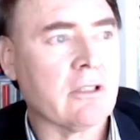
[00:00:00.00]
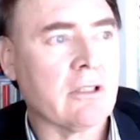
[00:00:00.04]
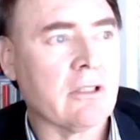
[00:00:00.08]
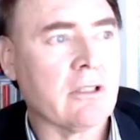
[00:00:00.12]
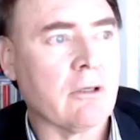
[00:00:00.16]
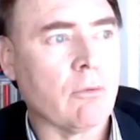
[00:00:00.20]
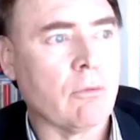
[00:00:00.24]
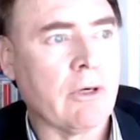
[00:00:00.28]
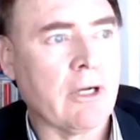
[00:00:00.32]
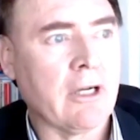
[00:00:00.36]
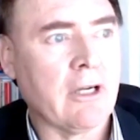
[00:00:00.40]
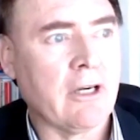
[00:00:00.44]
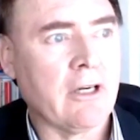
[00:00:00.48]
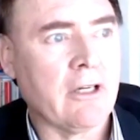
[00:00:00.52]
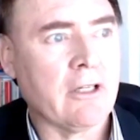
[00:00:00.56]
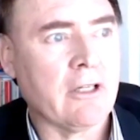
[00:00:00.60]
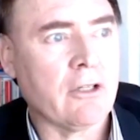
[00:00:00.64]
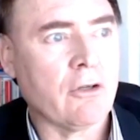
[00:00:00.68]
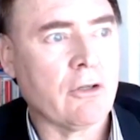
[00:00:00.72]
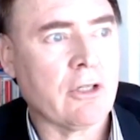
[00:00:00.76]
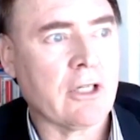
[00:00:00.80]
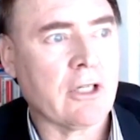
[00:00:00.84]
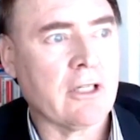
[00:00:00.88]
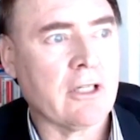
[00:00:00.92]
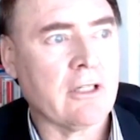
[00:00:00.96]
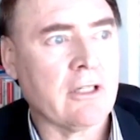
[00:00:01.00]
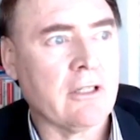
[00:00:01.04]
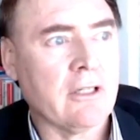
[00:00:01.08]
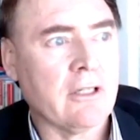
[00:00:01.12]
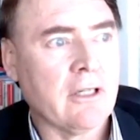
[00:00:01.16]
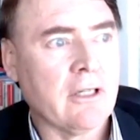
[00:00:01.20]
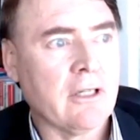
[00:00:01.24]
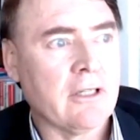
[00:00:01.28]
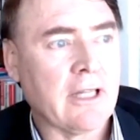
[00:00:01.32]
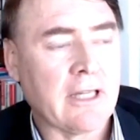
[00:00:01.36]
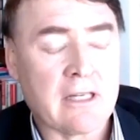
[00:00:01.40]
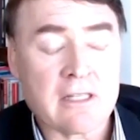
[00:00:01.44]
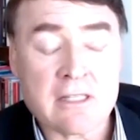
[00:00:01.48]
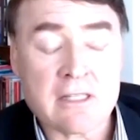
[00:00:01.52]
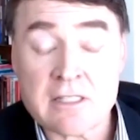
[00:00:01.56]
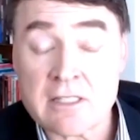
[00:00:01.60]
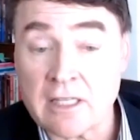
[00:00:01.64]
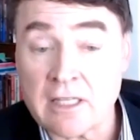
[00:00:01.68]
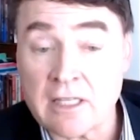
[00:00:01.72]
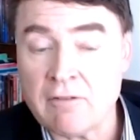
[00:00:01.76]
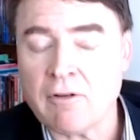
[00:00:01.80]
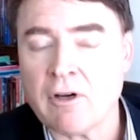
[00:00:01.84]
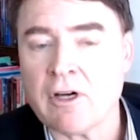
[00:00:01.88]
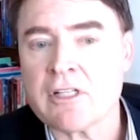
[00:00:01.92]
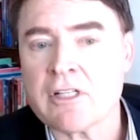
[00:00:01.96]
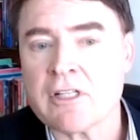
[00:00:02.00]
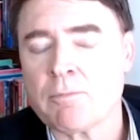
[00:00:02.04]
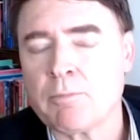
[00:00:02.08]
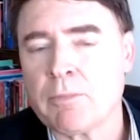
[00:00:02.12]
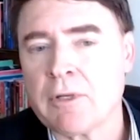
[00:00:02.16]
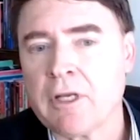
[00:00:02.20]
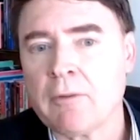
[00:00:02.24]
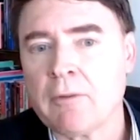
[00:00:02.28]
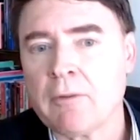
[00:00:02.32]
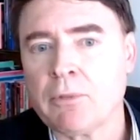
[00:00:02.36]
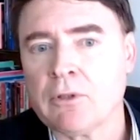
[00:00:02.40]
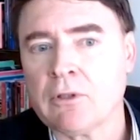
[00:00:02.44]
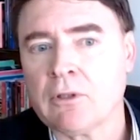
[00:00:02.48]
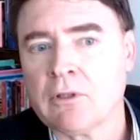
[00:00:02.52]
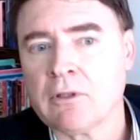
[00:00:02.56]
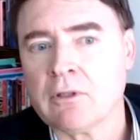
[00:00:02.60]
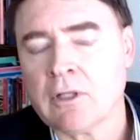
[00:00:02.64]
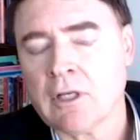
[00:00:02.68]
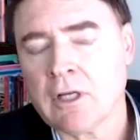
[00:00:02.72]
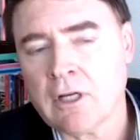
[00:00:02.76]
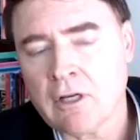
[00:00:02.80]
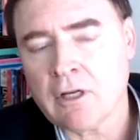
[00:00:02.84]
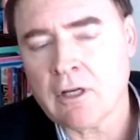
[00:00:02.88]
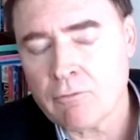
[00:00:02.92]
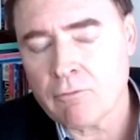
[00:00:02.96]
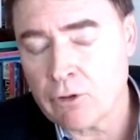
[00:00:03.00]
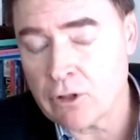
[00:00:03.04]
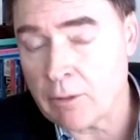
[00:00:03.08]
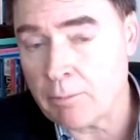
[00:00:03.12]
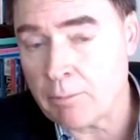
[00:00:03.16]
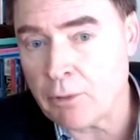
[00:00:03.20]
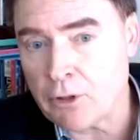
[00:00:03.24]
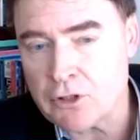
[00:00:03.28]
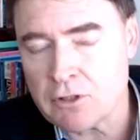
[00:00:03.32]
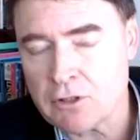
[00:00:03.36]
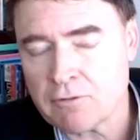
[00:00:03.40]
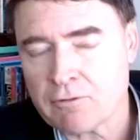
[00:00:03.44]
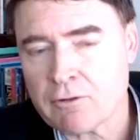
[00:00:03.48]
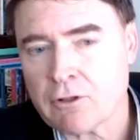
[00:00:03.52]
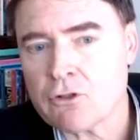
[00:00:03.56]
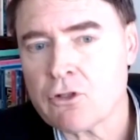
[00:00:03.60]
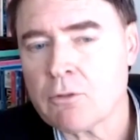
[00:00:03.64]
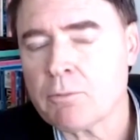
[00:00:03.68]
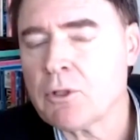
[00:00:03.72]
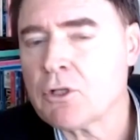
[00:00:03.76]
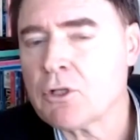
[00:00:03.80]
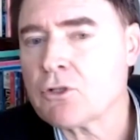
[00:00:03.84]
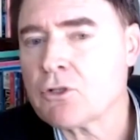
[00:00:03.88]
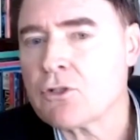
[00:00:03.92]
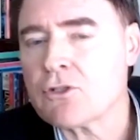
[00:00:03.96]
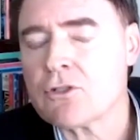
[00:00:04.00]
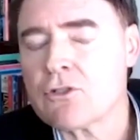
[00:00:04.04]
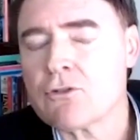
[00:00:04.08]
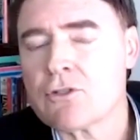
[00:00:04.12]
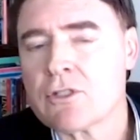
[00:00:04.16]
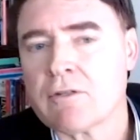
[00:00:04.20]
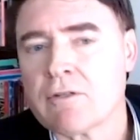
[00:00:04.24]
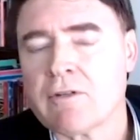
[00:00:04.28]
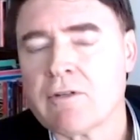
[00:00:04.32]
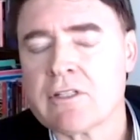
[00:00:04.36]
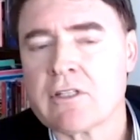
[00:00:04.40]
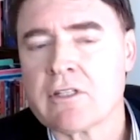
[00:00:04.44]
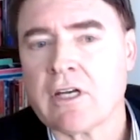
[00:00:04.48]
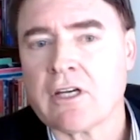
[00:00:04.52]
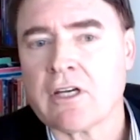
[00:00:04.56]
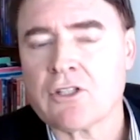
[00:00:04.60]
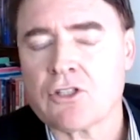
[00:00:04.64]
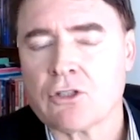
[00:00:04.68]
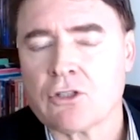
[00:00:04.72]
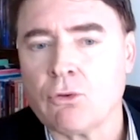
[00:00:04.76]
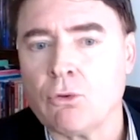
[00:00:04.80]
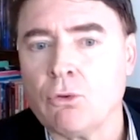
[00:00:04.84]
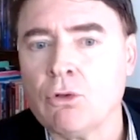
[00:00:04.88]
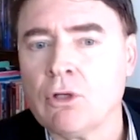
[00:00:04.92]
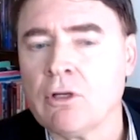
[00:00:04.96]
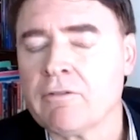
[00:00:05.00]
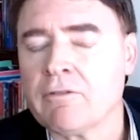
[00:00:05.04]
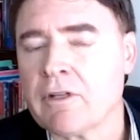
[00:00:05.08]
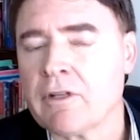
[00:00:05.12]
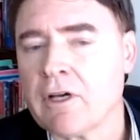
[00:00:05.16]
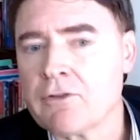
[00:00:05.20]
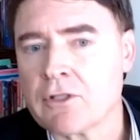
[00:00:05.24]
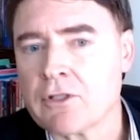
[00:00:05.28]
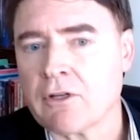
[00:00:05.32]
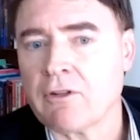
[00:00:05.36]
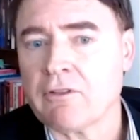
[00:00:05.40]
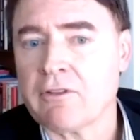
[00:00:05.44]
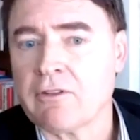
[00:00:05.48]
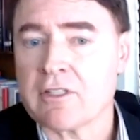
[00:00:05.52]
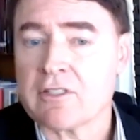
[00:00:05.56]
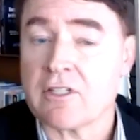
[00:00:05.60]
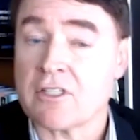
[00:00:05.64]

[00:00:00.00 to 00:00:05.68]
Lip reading: where you can then incentivize people for their positive contributions to civilization, all of those kind of things.